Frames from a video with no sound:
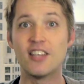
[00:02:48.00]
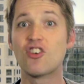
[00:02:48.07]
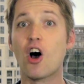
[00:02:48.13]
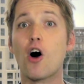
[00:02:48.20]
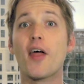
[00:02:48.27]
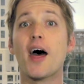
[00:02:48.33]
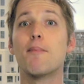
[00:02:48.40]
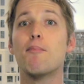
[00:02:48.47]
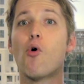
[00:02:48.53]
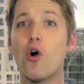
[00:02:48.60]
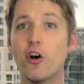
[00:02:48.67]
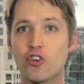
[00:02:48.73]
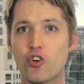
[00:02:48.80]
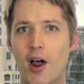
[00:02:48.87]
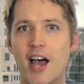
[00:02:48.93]
It's all that
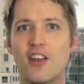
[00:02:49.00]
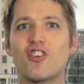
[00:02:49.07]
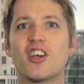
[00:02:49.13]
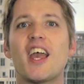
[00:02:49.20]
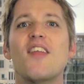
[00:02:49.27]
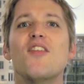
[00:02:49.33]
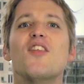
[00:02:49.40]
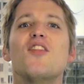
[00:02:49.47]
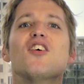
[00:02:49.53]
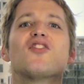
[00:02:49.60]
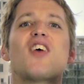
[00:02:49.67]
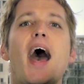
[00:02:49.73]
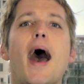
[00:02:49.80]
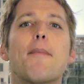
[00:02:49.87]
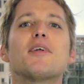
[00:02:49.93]
more tragic in that this
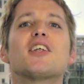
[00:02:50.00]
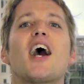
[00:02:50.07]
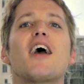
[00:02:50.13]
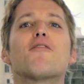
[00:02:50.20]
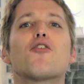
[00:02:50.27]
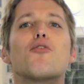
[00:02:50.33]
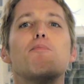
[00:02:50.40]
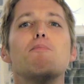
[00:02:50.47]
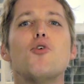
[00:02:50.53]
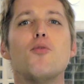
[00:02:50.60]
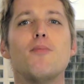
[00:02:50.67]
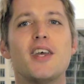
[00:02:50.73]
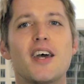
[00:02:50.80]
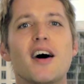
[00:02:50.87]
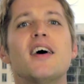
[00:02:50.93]
appetite for
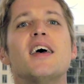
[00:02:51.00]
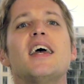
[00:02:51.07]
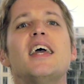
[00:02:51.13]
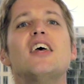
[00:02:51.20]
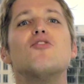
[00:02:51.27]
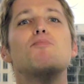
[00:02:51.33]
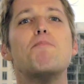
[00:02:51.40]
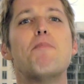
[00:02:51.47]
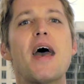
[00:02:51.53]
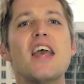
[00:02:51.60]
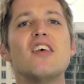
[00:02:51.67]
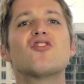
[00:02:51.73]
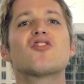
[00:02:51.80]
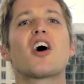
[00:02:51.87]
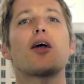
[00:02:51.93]
mumia is
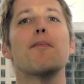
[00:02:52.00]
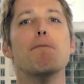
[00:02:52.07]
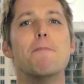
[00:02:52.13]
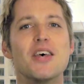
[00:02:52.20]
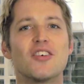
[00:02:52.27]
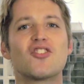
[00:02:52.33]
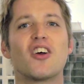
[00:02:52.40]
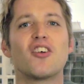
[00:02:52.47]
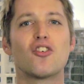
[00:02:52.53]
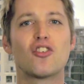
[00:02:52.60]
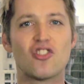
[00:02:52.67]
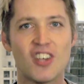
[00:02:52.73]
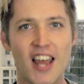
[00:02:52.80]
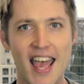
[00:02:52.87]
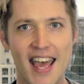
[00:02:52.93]
based on a
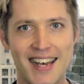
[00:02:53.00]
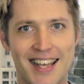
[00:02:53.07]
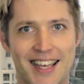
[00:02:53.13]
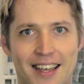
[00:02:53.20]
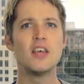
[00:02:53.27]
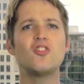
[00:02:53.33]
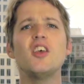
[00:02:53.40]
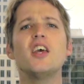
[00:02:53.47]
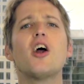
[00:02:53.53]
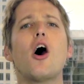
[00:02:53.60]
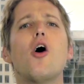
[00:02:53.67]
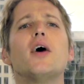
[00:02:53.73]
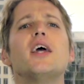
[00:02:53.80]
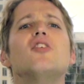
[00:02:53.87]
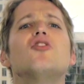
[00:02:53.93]
misunderstanding. See, it
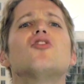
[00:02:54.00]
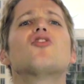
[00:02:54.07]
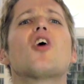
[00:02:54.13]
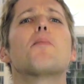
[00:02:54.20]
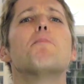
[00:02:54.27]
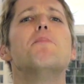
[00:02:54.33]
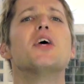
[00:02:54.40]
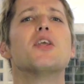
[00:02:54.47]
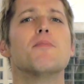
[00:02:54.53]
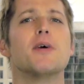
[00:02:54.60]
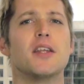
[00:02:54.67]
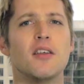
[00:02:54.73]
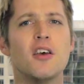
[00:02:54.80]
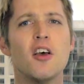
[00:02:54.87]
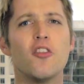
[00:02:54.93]
all hinges on
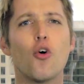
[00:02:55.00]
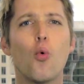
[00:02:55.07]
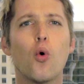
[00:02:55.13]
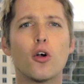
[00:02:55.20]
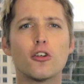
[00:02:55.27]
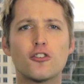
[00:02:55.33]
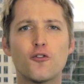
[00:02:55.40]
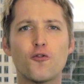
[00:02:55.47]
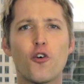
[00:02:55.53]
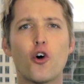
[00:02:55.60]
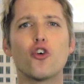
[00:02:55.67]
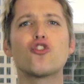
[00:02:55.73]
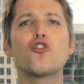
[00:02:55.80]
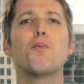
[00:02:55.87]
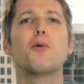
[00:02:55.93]
bitumen, the world's
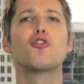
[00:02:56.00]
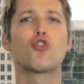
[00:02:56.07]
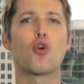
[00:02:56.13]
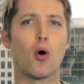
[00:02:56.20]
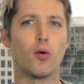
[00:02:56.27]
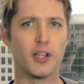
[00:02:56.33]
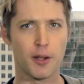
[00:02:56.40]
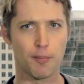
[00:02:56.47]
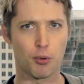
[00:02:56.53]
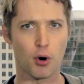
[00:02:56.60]
first petroleum